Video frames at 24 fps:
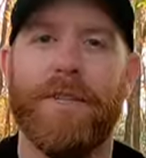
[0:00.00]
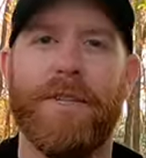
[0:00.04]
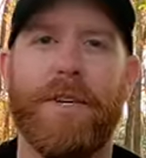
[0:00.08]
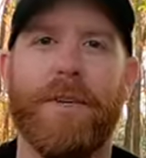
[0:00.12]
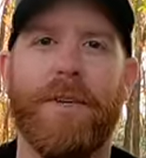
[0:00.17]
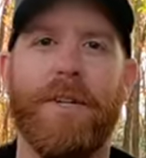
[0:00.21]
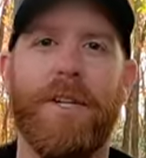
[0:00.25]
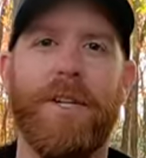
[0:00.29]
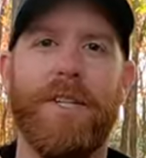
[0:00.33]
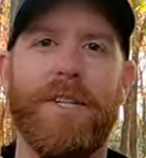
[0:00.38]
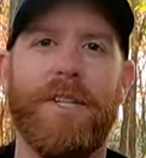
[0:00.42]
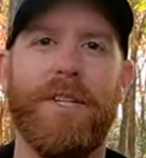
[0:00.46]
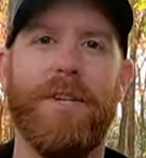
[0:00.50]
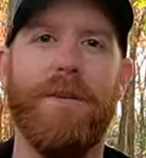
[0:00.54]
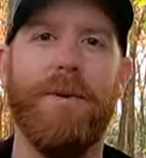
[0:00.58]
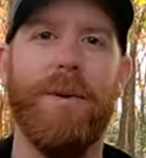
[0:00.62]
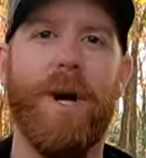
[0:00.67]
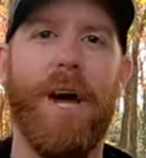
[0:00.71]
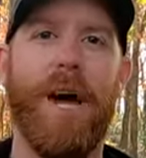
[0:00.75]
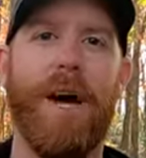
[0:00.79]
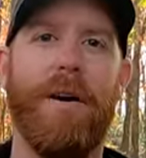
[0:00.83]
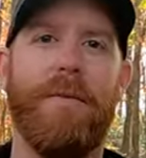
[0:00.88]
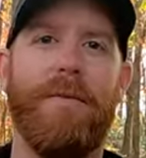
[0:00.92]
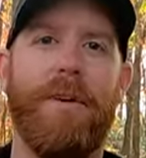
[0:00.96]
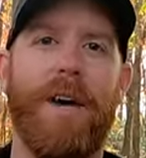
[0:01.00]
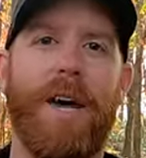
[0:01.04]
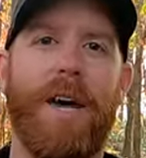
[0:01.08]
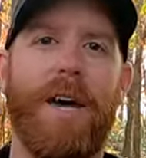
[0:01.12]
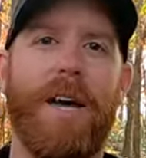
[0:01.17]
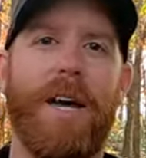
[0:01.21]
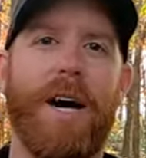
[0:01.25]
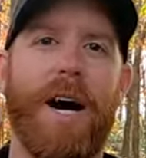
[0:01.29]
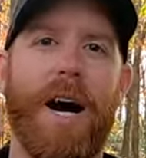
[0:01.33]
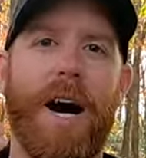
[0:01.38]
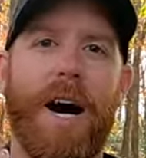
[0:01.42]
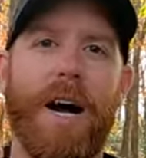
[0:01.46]
So these do have
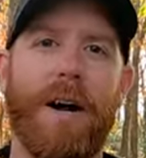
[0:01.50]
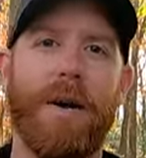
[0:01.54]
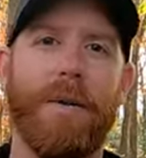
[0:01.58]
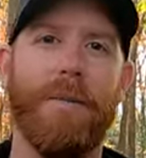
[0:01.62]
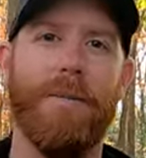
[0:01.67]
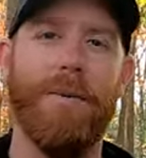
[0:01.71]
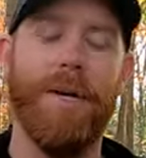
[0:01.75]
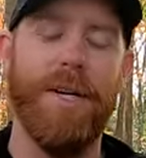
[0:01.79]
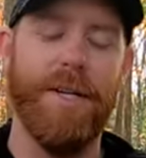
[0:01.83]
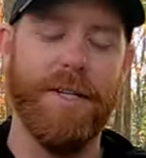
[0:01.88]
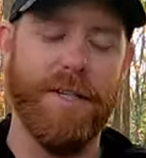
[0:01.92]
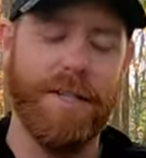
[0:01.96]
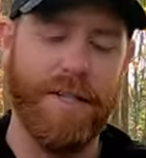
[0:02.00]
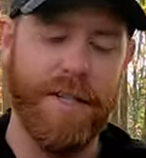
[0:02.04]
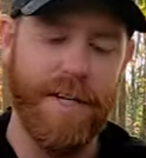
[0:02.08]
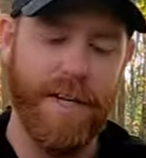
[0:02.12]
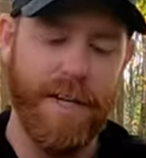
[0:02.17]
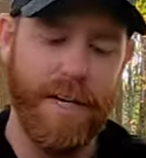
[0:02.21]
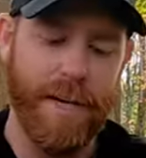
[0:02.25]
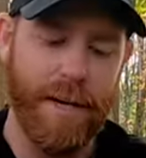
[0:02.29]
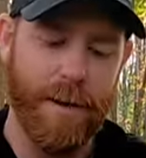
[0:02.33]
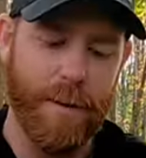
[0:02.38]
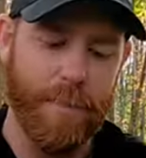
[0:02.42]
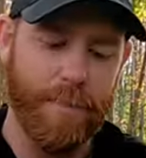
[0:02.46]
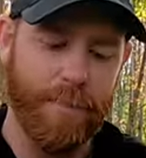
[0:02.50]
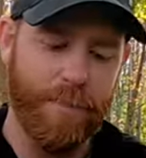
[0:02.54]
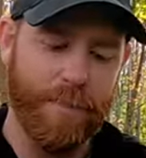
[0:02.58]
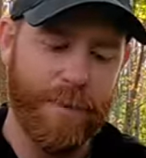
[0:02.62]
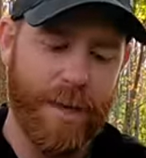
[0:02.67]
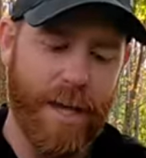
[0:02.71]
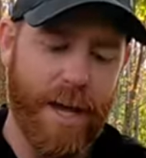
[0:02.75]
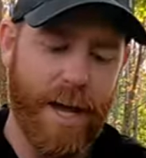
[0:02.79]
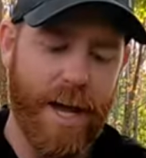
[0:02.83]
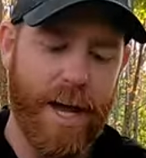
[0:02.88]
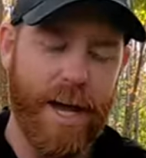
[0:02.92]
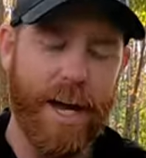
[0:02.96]
a higher BC,
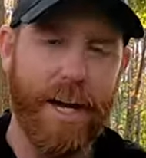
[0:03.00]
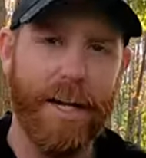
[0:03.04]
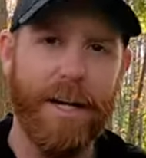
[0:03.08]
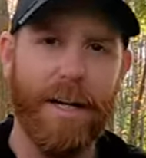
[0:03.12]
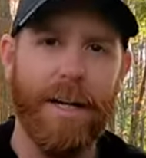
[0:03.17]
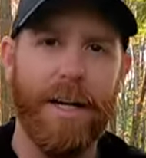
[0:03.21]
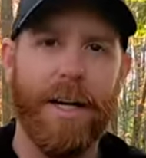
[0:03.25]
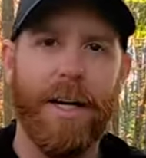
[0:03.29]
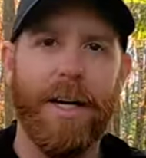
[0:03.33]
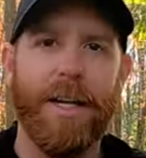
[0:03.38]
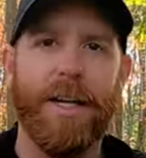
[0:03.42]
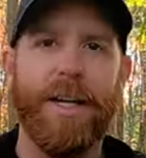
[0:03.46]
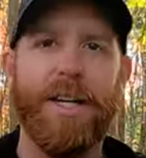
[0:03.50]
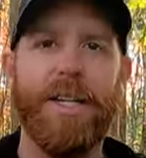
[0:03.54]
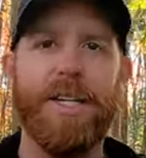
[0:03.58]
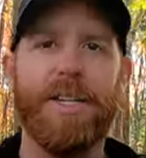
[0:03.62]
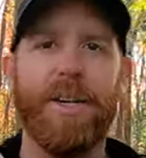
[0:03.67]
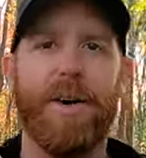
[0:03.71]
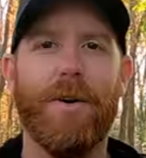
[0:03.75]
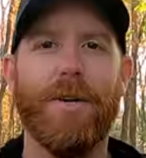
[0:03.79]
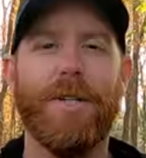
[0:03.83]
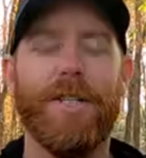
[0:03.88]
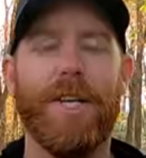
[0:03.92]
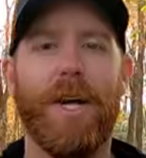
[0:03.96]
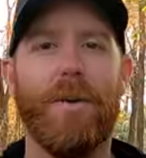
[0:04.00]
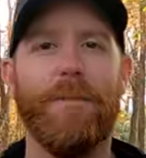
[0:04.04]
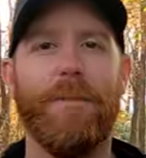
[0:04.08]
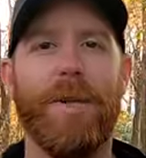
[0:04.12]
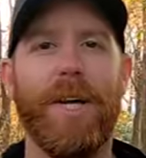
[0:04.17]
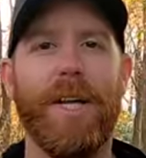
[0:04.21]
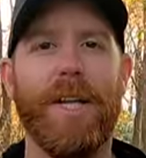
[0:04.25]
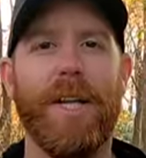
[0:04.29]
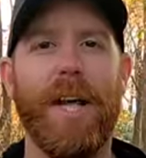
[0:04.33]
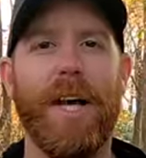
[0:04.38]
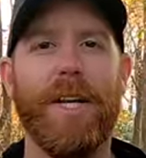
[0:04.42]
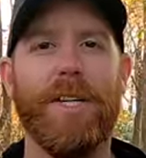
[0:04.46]
and these are
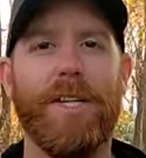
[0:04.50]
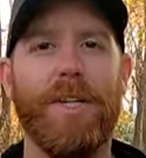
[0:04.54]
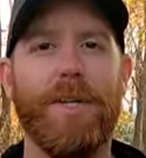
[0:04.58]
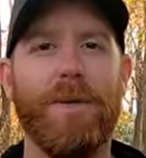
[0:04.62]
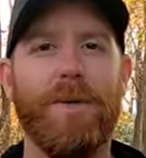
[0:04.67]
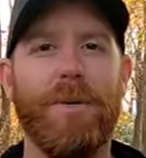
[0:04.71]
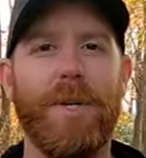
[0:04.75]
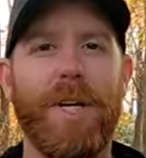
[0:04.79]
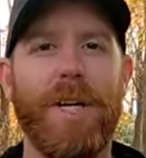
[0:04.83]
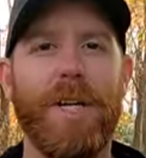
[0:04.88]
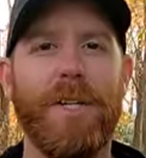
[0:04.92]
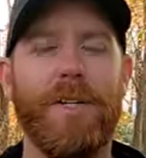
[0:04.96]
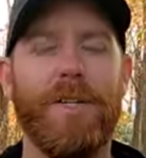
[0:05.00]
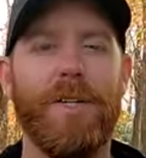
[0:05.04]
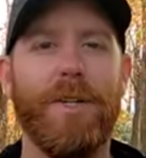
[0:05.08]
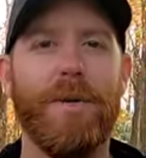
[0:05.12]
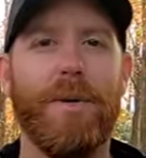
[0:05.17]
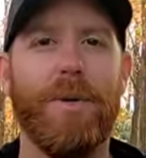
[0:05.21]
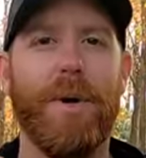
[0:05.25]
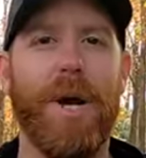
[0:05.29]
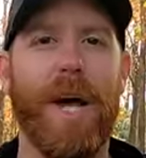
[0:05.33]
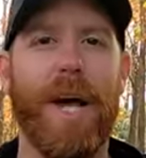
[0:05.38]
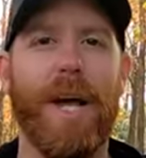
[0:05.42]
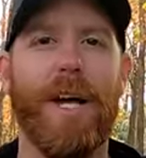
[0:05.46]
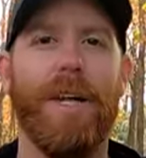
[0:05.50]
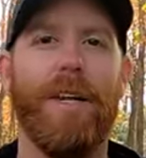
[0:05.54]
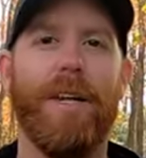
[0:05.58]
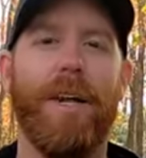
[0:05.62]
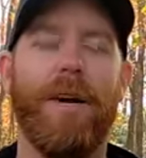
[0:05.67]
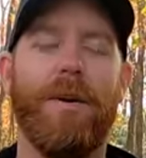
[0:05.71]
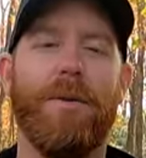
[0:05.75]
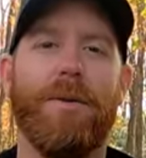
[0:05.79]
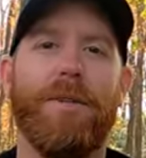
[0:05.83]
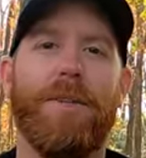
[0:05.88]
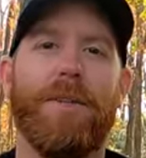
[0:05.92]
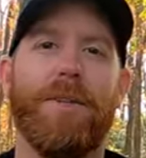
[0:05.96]
something that you need to hand
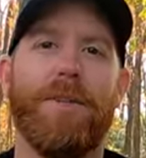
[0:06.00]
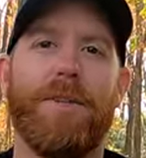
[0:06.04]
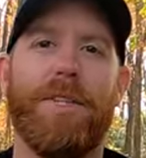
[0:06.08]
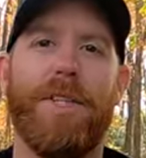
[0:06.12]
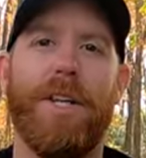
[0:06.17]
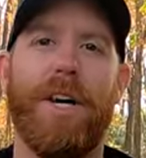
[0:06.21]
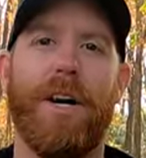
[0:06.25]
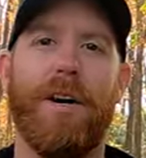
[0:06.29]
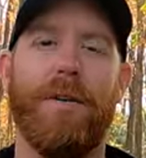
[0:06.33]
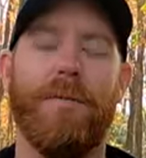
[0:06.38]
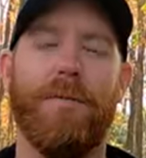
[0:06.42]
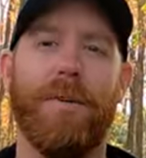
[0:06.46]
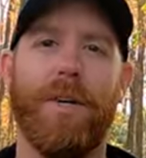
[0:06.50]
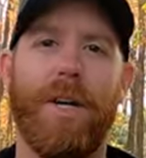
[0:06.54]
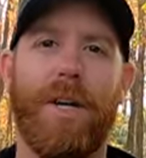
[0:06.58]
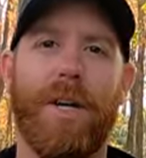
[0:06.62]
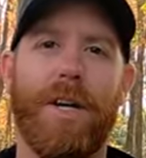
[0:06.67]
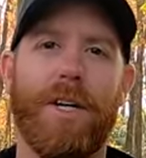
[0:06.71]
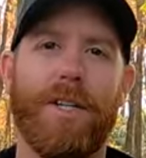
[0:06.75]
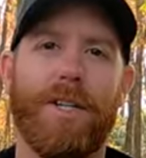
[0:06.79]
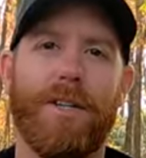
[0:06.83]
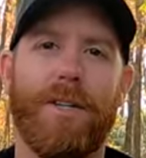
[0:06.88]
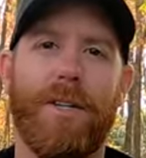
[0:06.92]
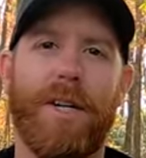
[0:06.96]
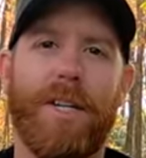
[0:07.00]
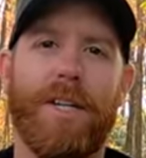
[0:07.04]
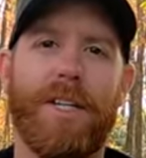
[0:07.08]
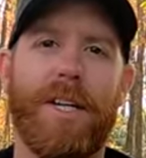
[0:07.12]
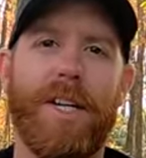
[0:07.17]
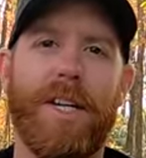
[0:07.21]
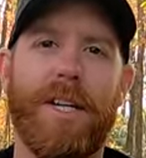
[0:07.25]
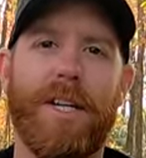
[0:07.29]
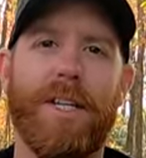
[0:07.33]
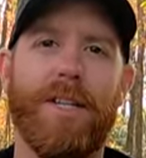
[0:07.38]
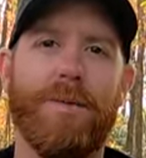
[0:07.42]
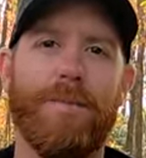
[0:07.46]
load yourself. So let's
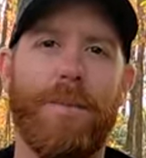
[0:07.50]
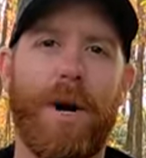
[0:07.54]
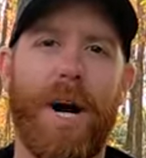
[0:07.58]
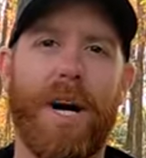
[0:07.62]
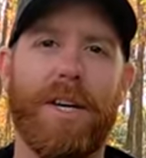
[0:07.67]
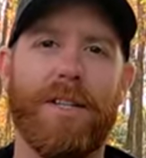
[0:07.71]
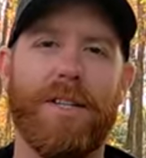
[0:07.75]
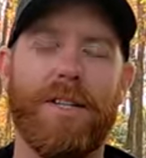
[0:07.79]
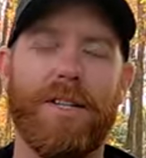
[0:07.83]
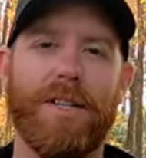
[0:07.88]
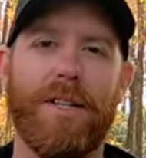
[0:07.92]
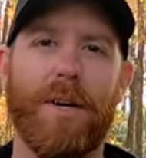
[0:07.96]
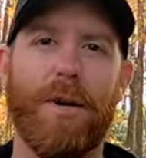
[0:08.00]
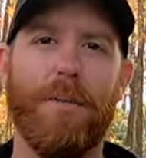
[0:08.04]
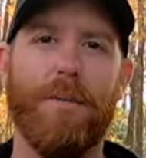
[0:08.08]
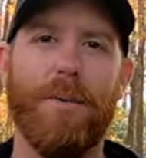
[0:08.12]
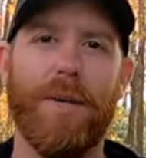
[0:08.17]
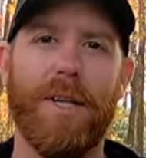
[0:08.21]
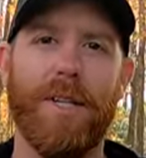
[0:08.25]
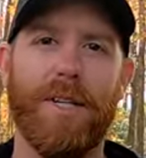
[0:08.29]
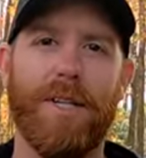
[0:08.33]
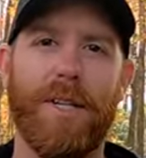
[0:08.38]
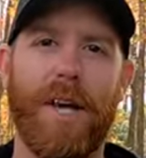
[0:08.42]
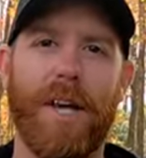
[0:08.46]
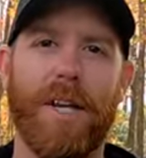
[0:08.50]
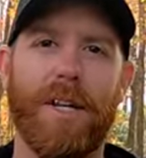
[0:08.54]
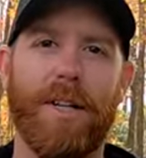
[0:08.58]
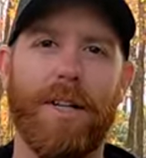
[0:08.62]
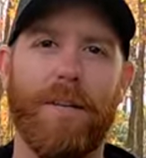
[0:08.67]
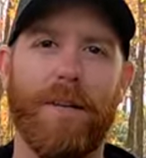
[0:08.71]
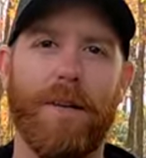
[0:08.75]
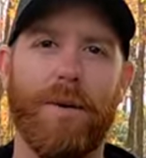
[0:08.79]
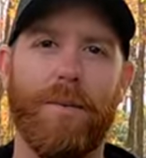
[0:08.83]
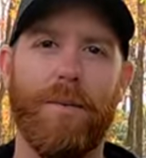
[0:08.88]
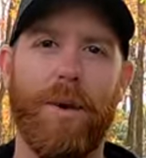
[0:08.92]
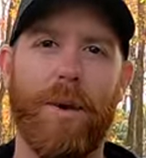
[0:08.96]
get these boxes open and take a
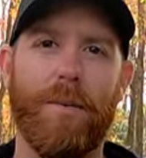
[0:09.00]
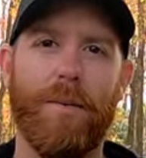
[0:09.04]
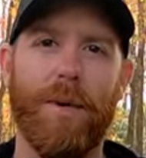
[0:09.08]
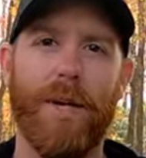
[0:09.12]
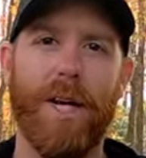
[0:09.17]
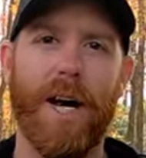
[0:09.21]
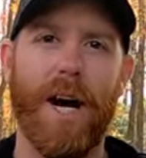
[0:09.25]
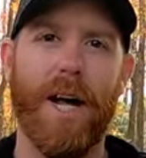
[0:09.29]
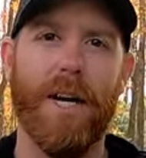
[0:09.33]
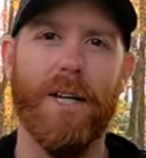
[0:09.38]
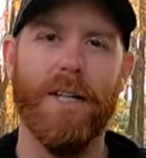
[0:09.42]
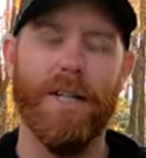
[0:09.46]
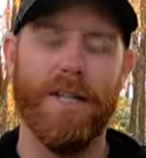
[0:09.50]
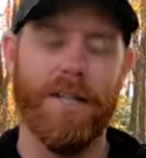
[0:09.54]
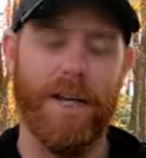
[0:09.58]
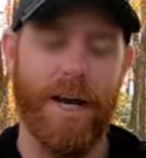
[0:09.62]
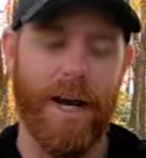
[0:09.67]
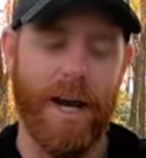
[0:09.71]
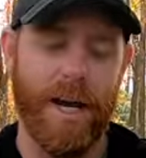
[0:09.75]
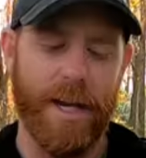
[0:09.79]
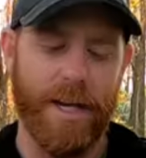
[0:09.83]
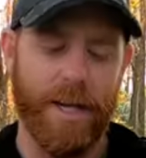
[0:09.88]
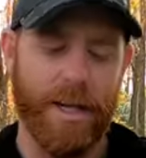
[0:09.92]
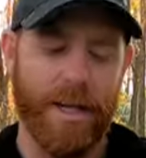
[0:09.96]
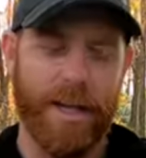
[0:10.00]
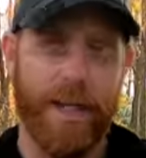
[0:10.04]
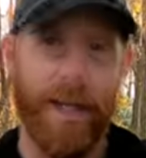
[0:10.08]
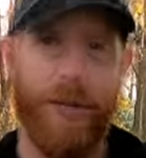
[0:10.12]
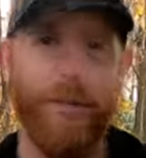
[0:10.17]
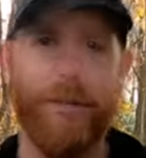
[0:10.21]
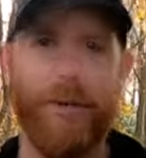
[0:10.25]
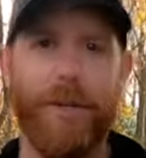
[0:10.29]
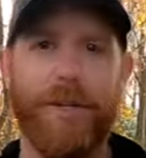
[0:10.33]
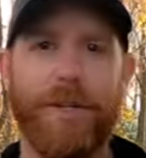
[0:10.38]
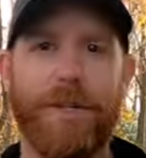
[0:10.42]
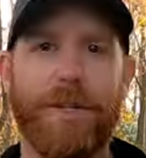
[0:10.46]
look at what we got inside
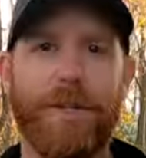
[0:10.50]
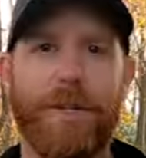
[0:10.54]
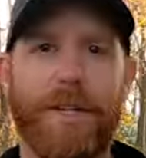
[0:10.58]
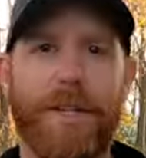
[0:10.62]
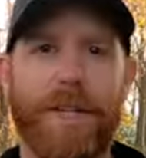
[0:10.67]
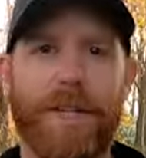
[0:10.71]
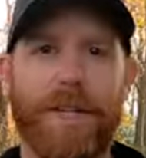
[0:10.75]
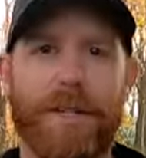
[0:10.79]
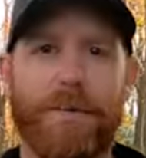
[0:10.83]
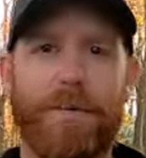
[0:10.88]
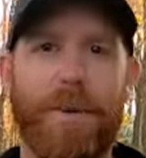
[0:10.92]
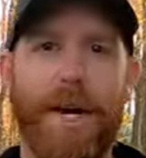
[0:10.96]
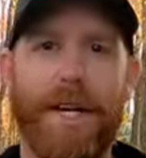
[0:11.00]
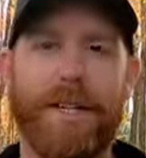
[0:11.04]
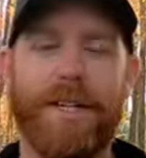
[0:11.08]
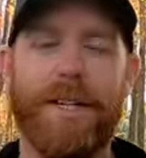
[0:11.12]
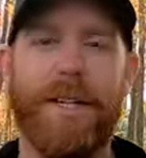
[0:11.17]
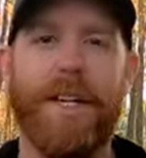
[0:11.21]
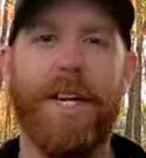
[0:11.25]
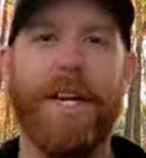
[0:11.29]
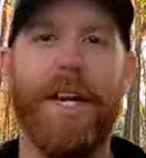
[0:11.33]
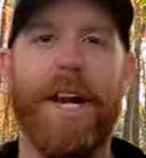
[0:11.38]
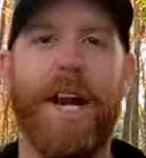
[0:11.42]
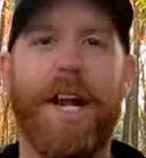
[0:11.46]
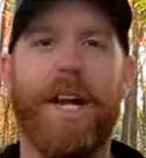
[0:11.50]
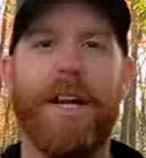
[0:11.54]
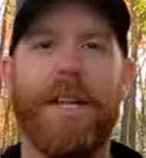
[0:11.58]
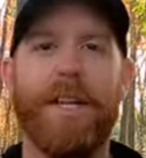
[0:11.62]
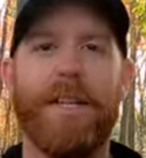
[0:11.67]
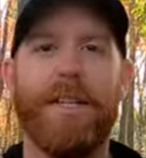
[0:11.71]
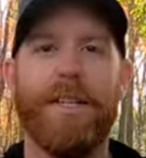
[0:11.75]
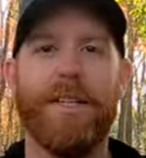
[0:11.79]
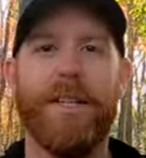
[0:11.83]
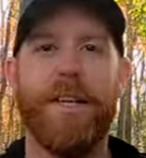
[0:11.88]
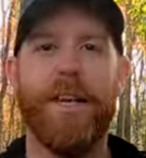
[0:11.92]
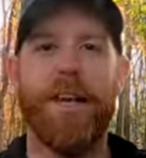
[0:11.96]
and what you can expect to get out of
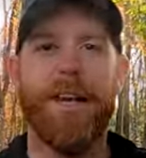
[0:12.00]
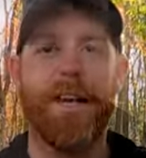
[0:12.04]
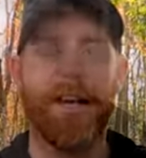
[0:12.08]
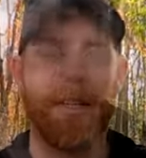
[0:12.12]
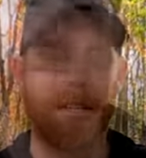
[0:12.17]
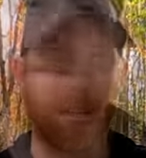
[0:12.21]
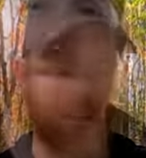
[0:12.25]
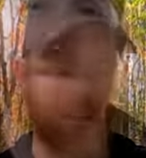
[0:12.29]
this kit.